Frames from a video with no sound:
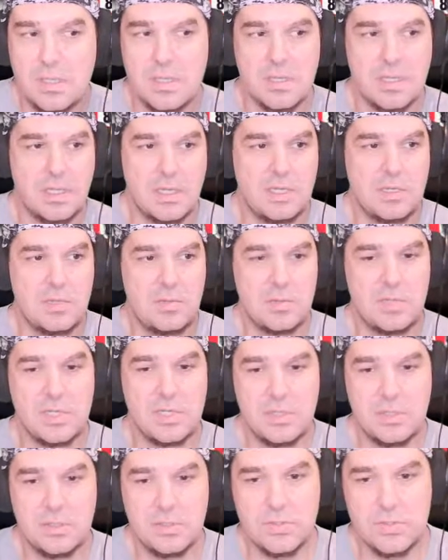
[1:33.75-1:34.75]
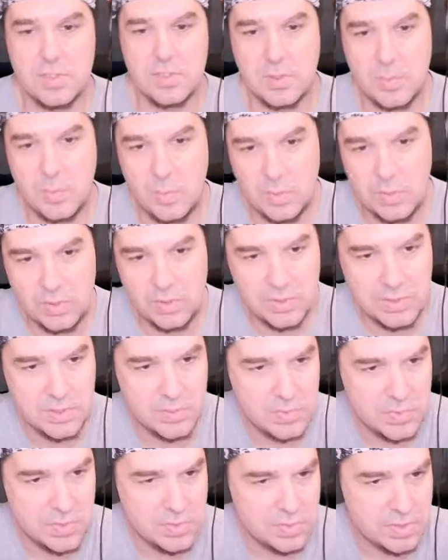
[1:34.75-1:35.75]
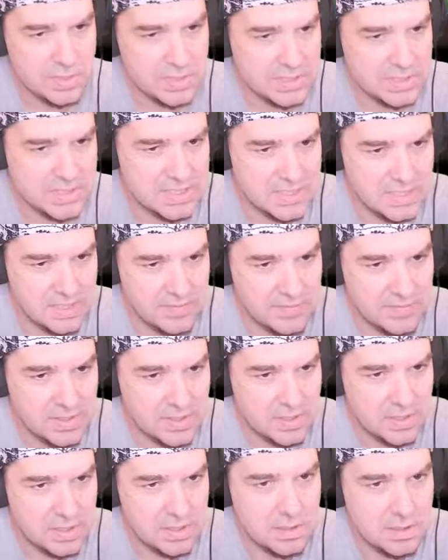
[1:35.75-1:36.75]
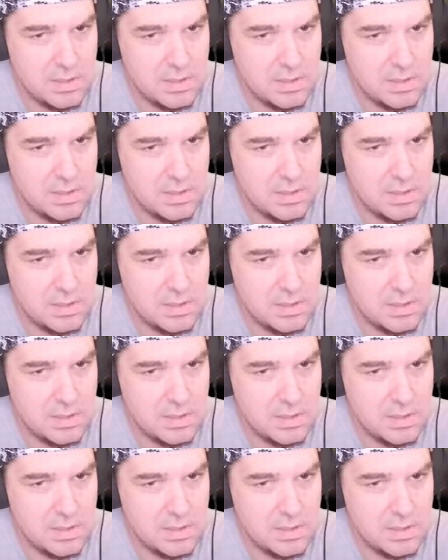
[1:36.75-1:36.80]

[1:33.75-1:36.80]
That could be an interesting build, the Mugen Civic.